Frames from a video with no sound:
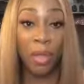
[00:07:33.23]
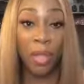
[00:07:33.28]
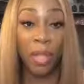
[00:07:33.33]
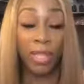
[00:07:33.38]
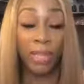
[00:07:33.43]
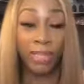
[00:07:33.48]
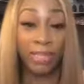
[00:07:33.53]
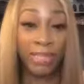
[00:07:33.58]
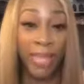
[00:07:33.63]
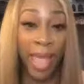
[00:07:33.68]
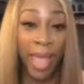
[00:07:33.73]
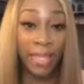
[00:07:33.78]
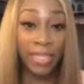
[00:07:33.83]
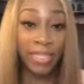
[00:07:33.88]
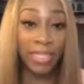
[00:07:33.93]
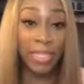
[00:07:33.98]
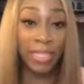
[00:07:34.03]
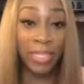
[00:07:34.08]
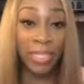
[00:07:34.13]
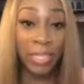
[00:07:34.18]
in the tax
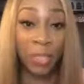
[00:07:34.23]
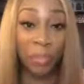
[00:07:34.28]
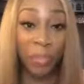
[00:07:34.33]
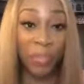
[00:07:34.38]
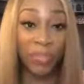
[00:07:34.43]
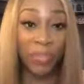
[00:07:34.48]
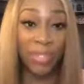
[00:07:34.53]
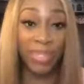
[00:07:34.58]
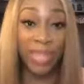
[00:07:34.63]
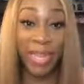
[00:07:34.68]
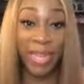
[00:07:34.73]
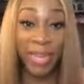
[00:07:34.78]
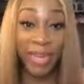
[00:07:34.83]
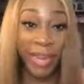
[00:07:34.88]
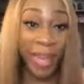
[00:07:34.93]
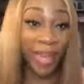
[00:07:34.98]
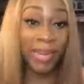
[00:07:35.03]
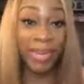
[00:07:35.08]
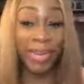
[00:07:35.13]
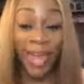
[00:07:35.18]
system of the
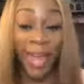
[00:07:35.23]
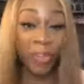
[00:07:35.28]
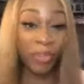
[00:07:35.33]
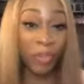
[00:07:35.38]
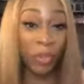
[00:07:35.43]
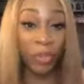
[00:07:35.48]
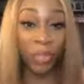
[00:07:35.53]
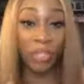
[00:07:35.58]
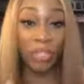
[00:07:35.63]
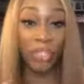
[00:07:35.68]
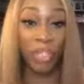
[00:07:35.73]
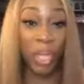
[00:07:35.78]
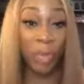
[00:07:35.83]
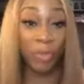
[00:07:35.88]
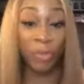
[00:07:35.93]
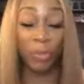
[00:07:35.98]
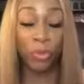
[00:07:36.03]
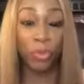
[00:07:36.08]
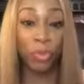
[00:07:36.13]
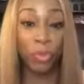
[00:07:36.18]
1099 versus
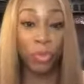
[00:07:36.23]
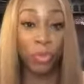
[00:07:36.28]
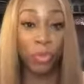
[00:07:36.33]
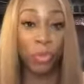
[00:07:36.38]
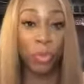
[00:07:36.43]
W-2,